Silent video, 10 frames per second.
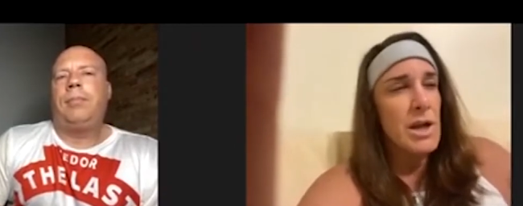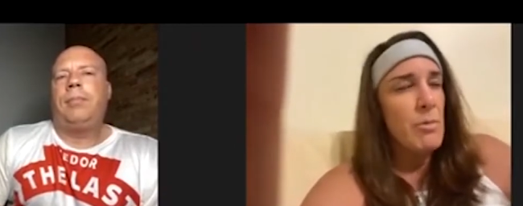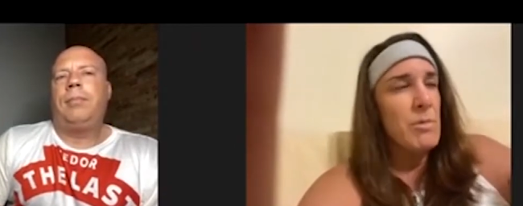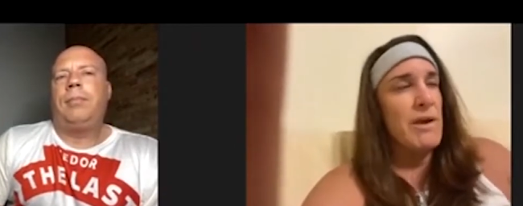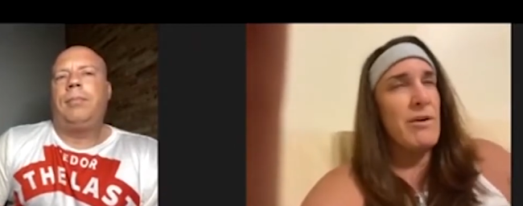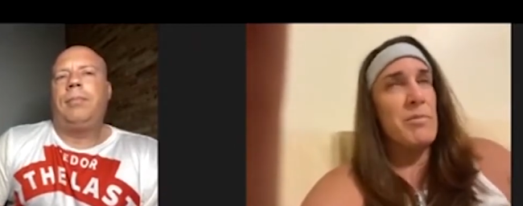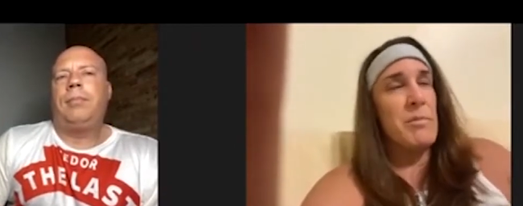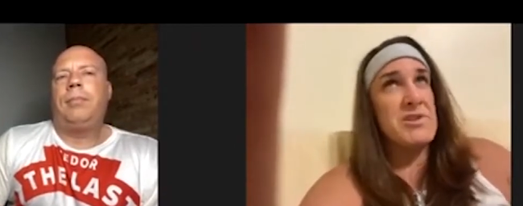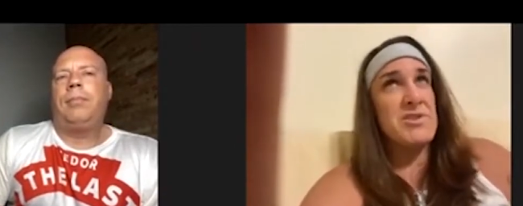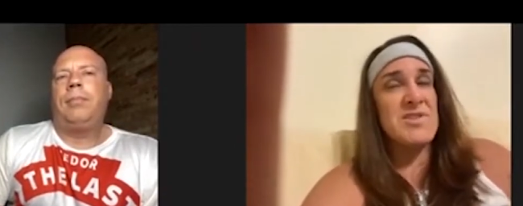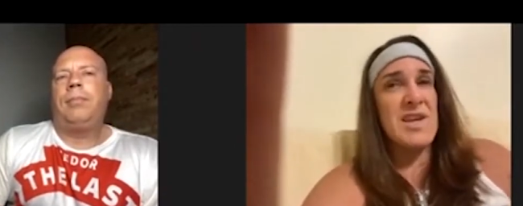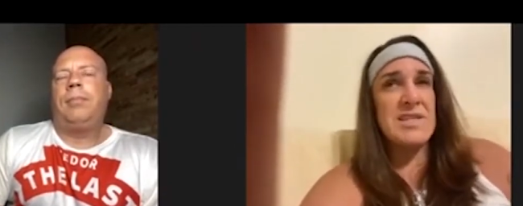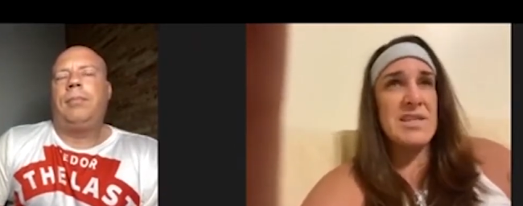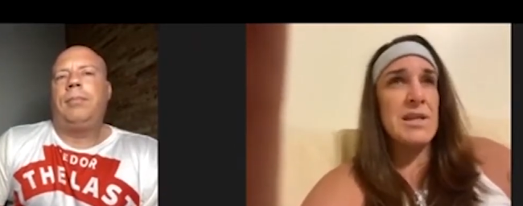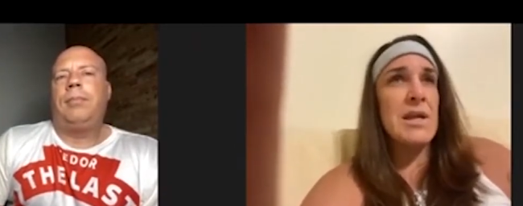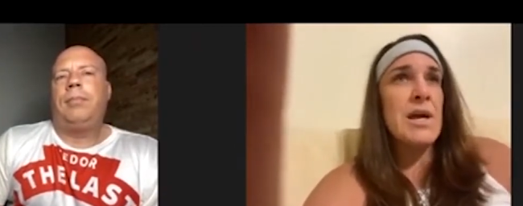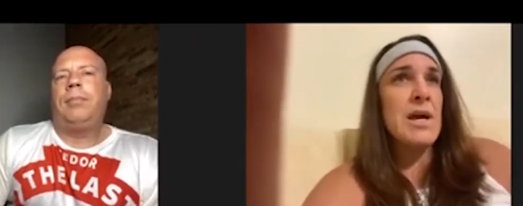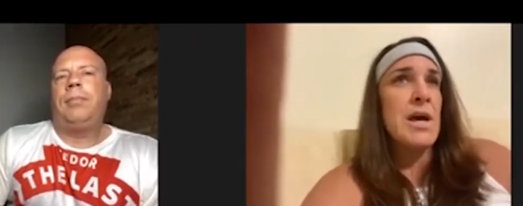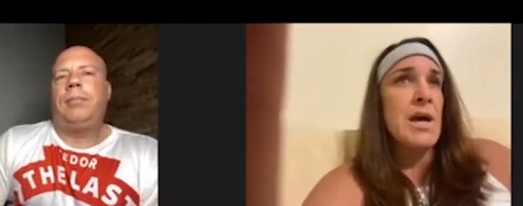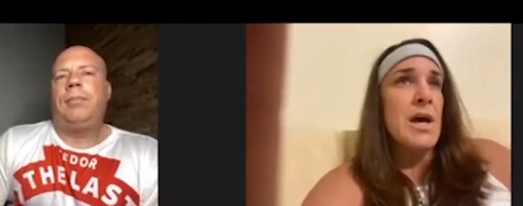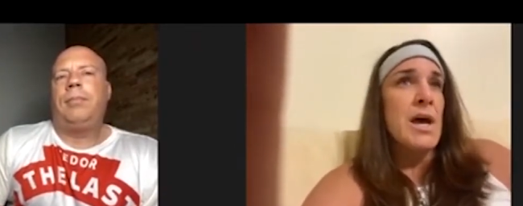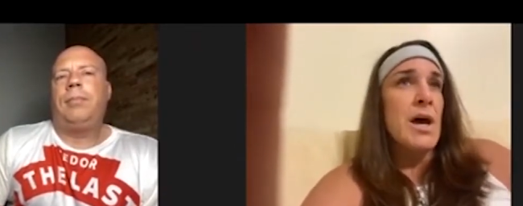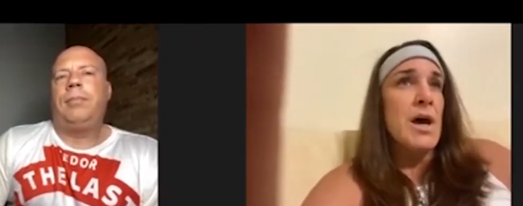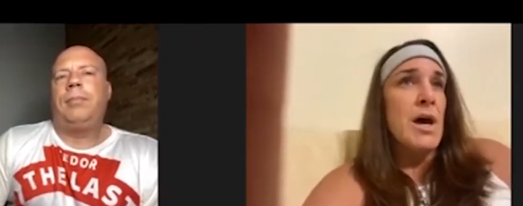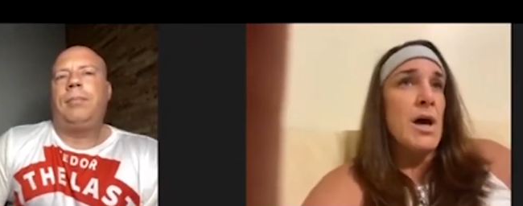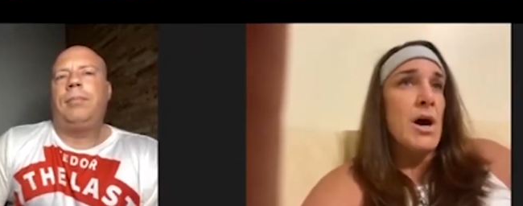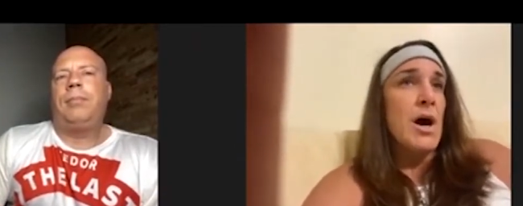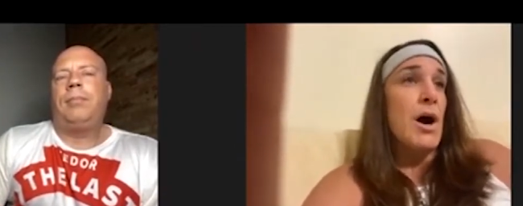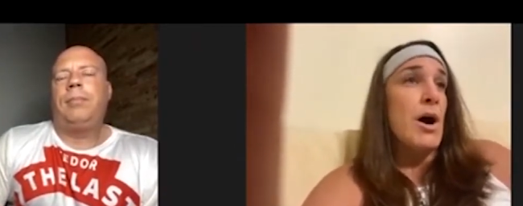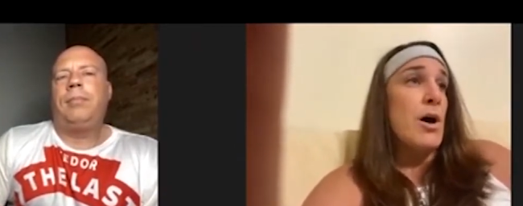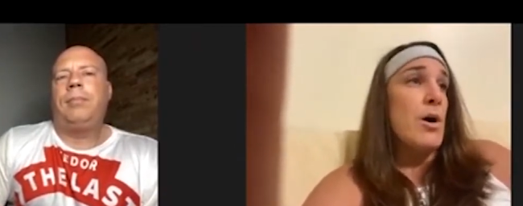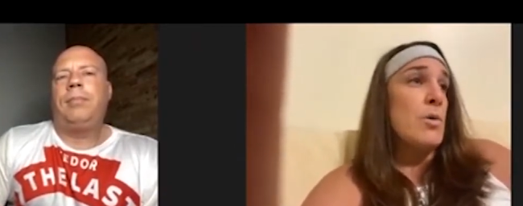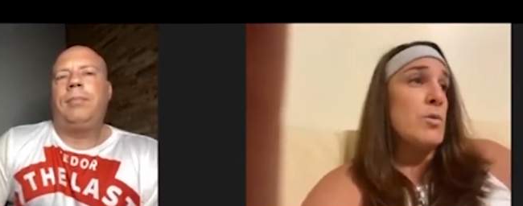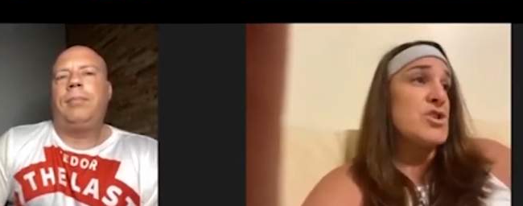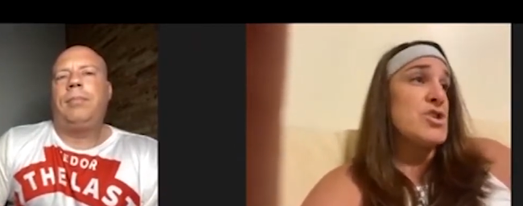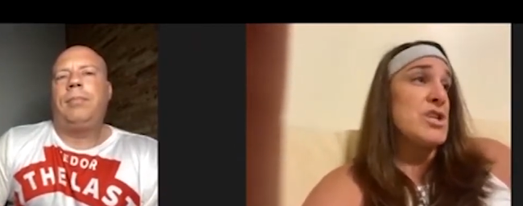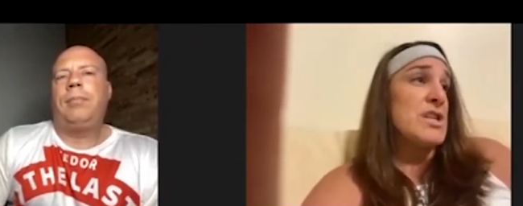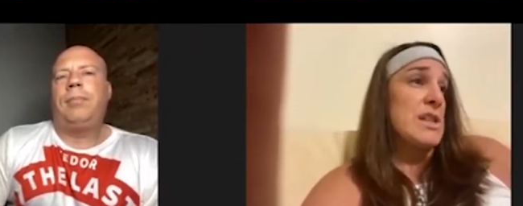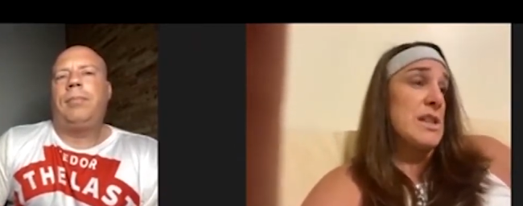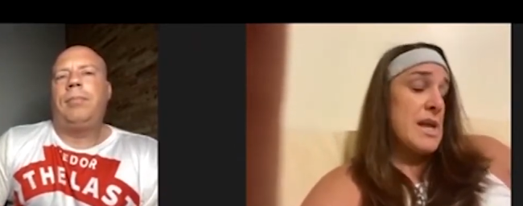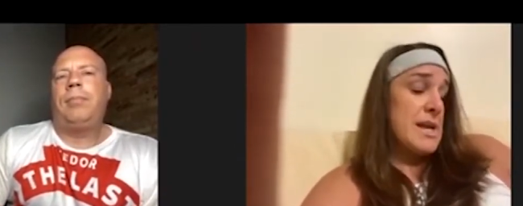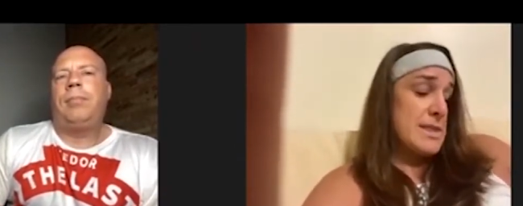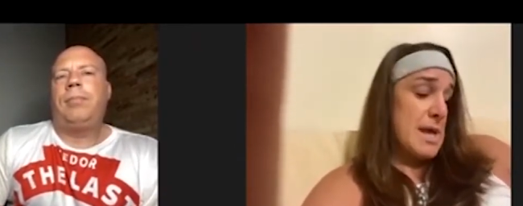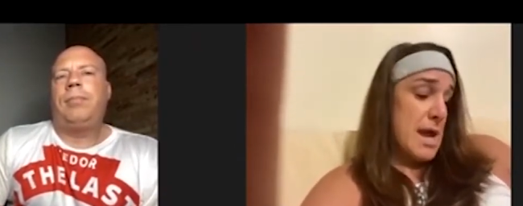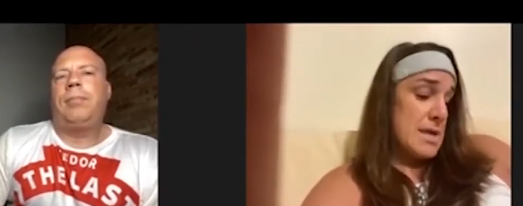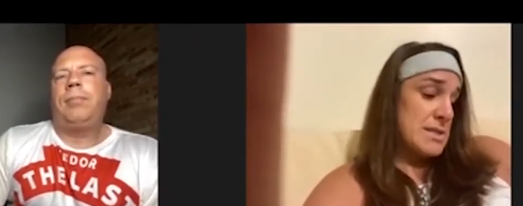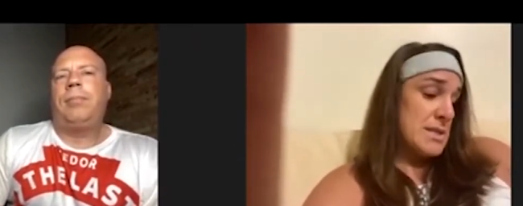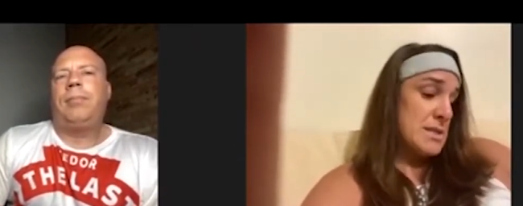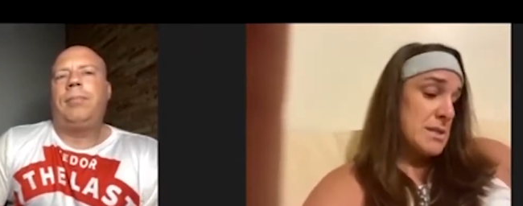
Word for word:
Speaker 1: You know, whatever. I put my two cents in. Oh, she didn't like that.